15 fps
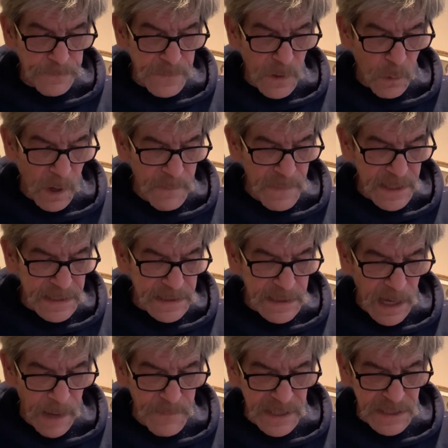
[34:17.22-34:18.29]
Oh, I
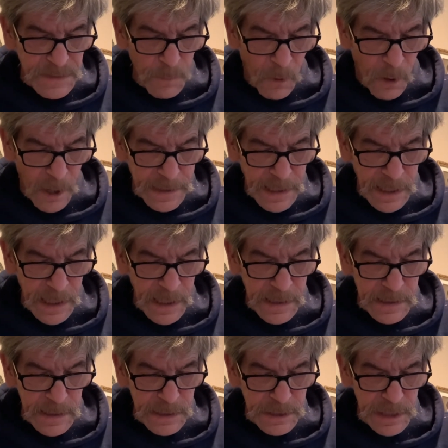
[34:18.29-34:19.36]
missed marking it
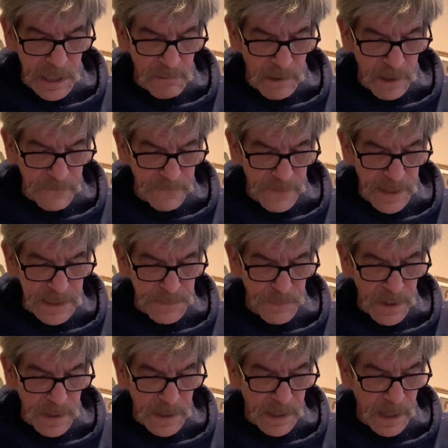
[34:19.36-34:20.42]
this year on
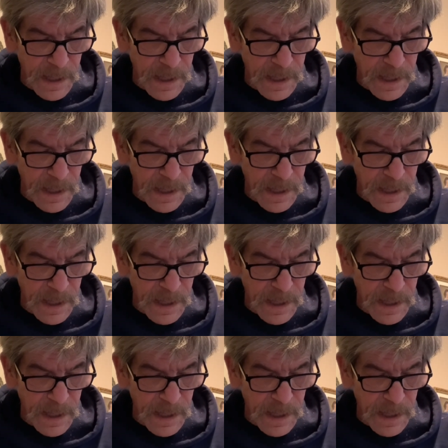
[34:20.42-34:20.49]
Facebook.